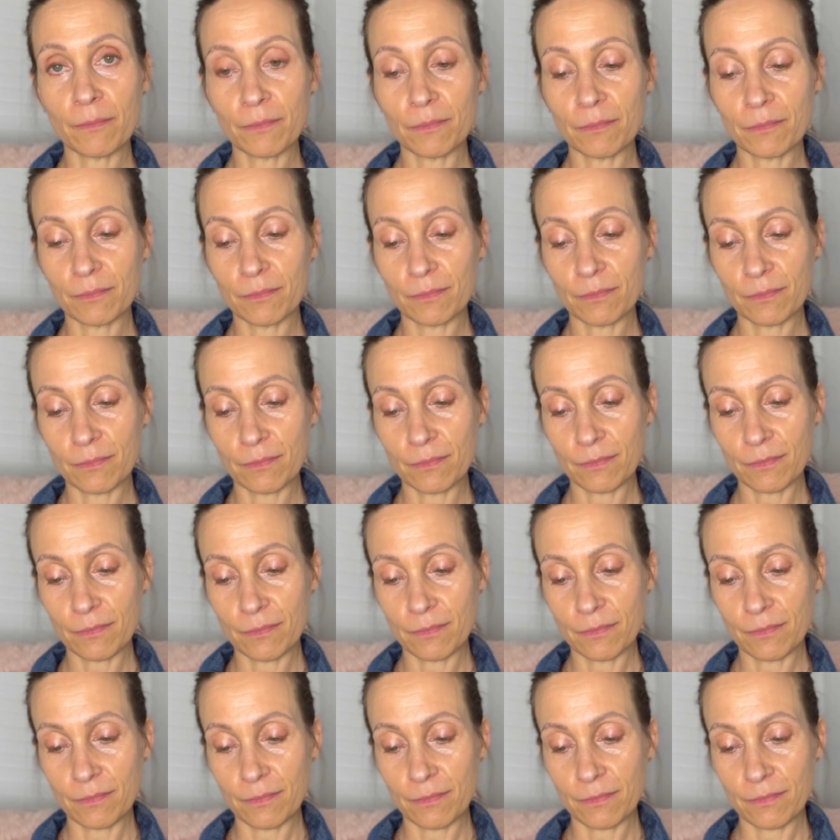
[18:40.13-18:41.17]

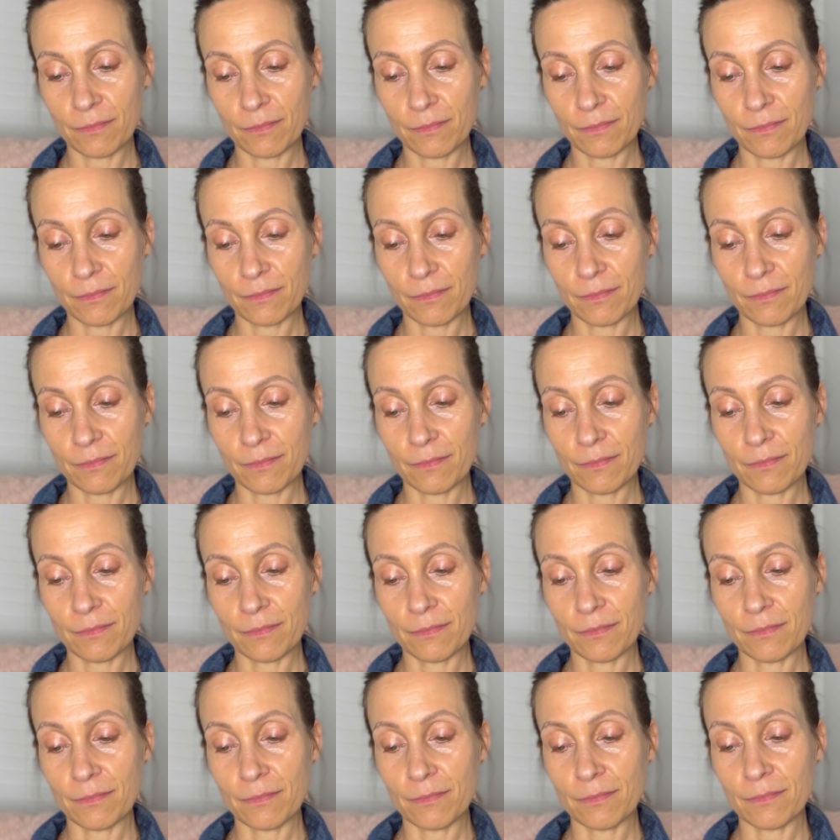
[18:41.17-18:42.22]

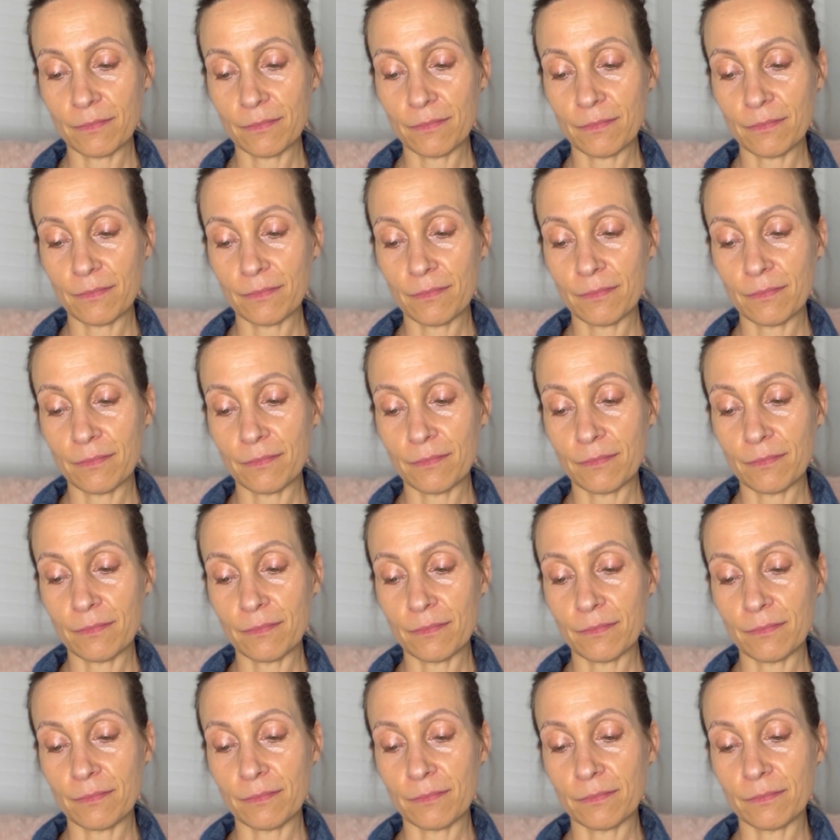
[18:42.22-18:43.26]

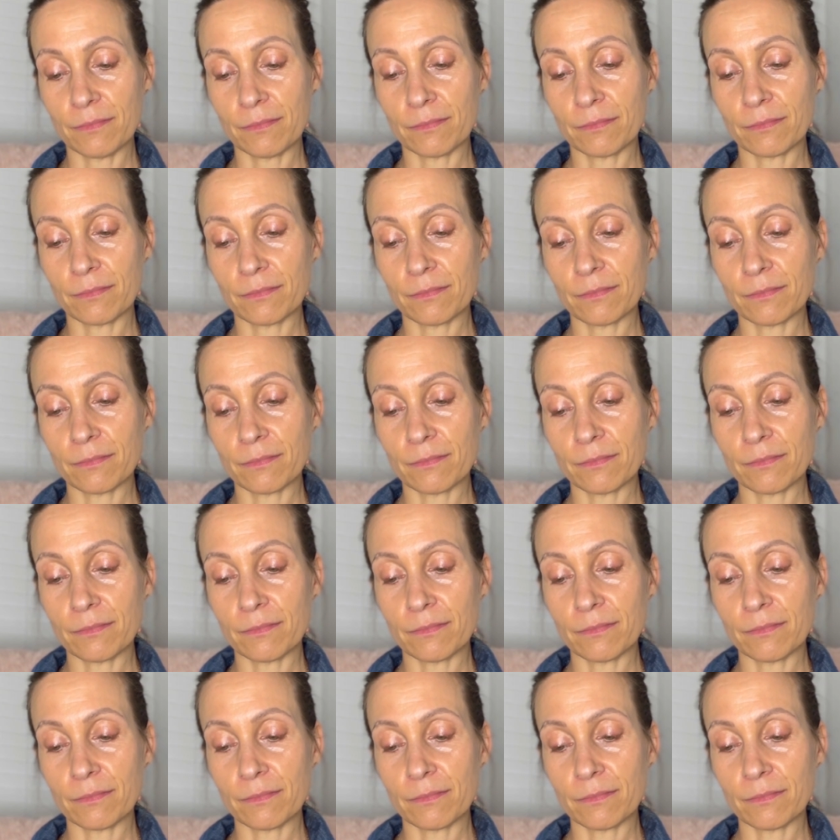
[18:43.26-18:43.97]
No one is speaking in this clip.